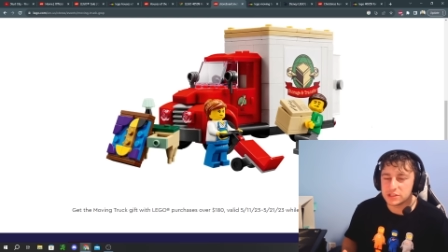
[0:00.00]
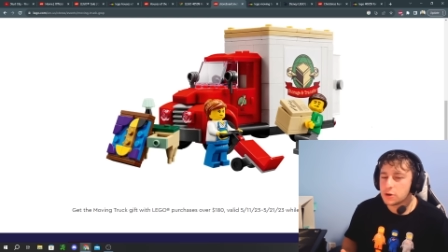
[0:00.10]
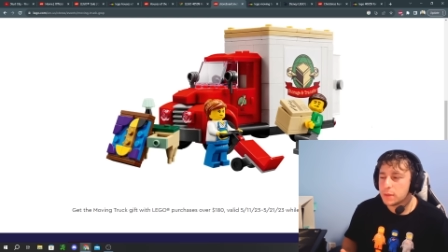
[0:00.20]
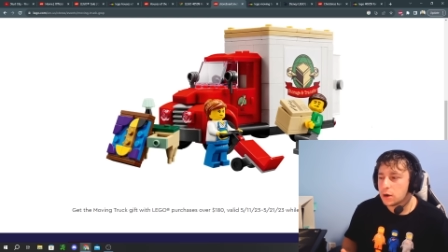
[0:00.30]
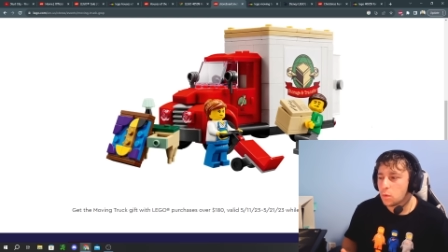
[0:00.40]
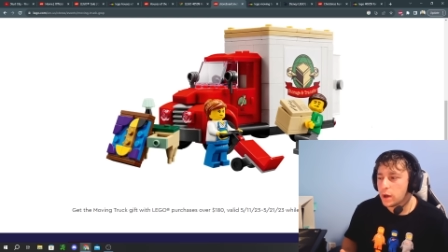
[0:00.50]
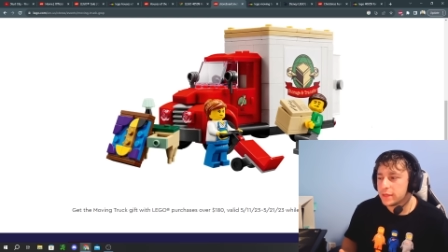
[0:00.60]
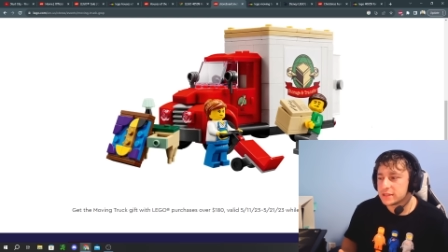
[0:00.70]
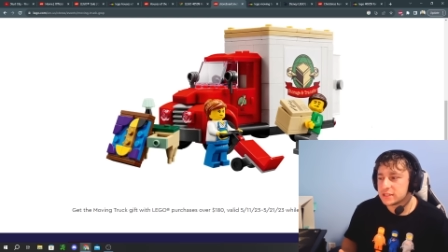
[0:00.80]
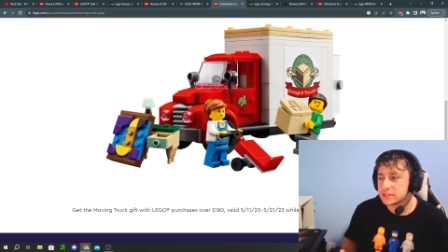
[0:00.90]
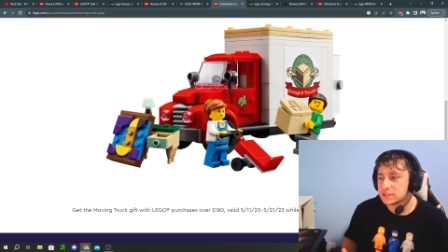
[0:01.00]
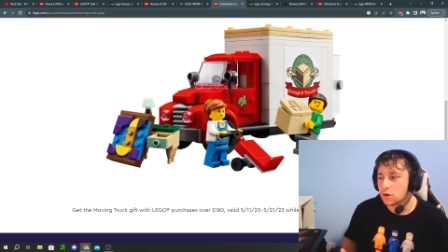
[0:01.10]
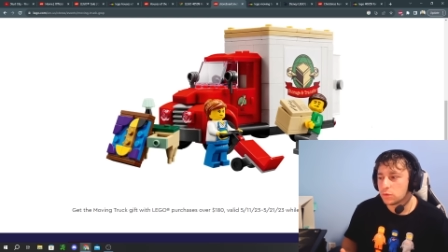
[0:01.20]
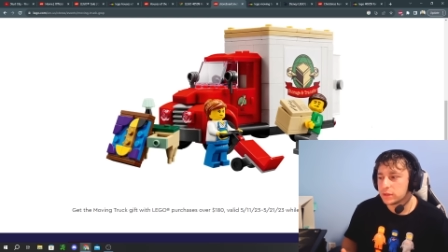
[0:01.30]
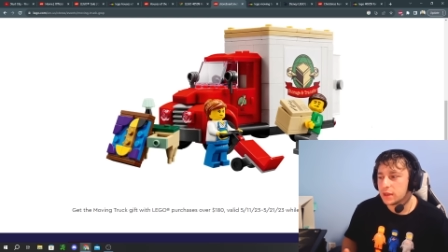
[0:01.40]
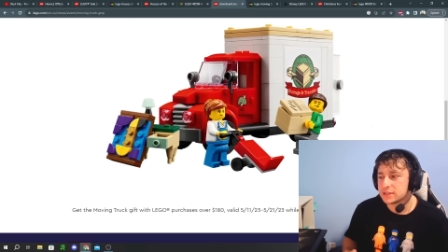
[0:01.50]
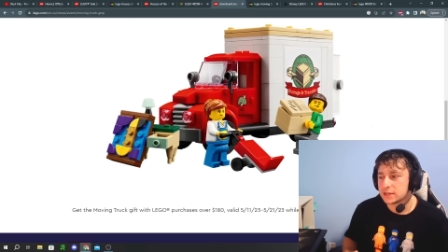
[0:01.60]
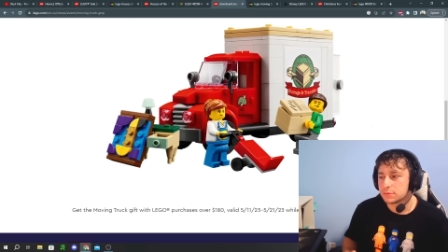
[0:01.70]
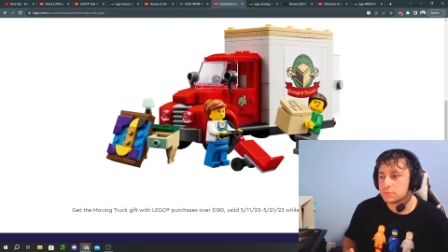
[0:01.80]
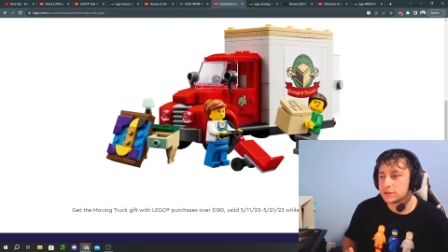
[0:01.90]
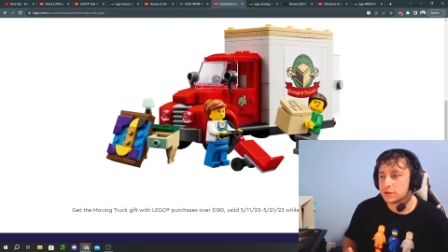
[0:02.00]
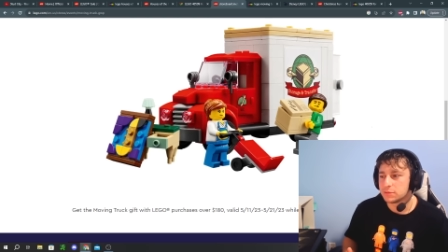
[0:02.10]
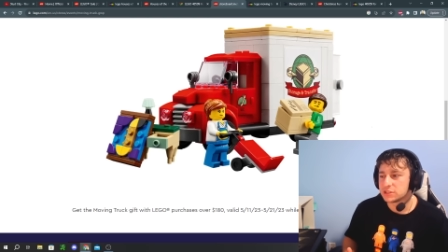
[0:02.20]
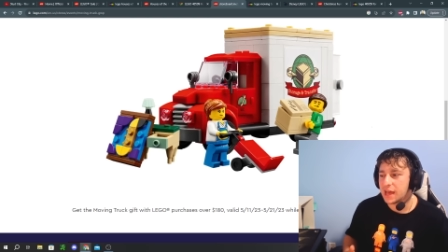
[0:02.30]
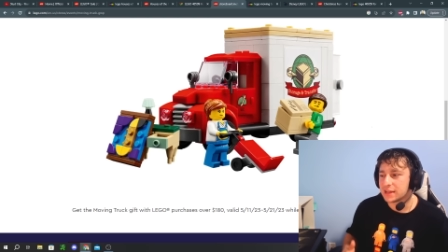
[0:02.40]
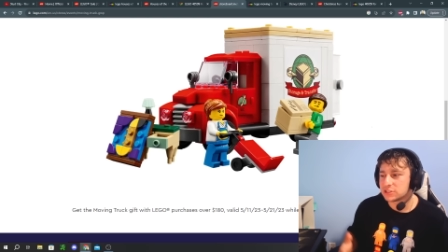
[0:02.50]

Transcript: So no matter what, this is only attainable by double stack.